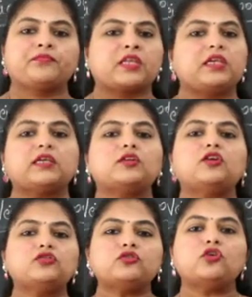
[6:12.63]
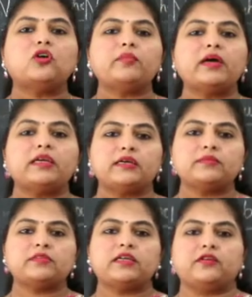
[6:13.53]
He cannot do all by
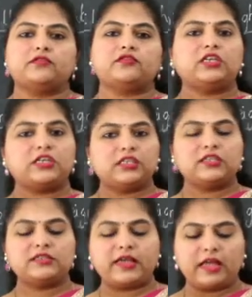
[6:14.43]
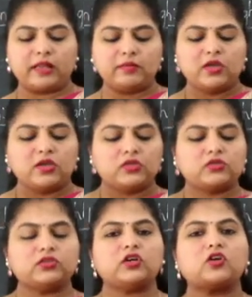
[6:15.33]
himself, so he needs help.
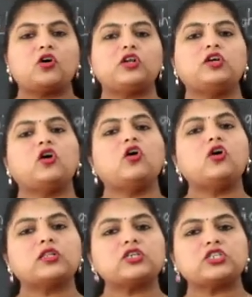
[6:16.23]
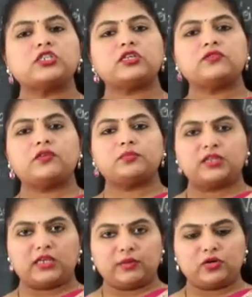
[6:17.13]
So they're calling all the children from
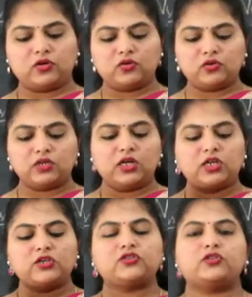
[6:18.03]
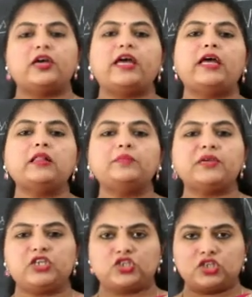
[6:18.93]
the neighborhood to help
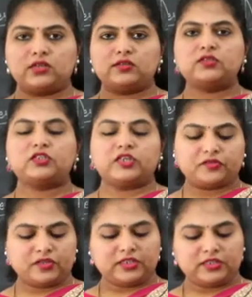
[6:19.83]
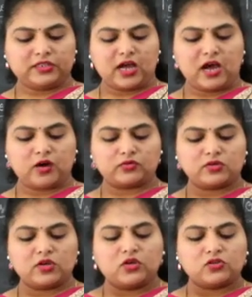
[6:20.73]
each other in decorating the
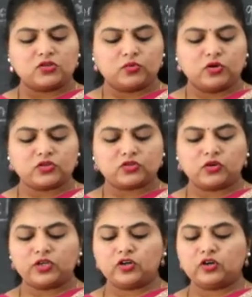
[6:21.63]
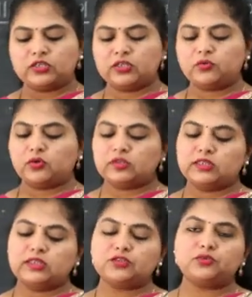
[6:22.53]
house. So what's going on here? What
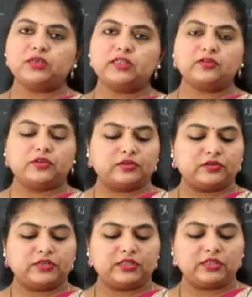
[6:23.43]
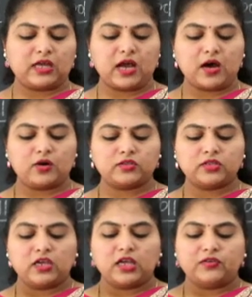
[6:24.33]
are they doing? They're decorating the
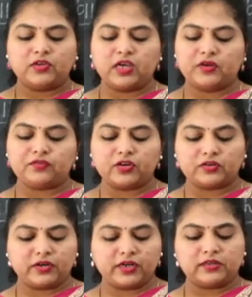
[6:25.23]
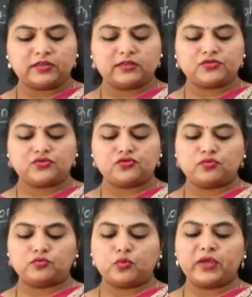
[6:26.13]
house. We have decorated this
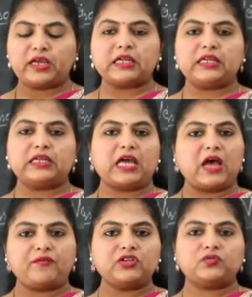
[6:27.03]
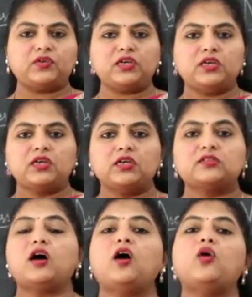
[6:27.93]
room quickly, haven't we?
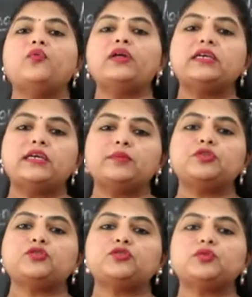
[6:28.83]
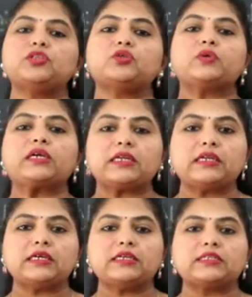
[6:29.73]
So how were they able to do it quickly?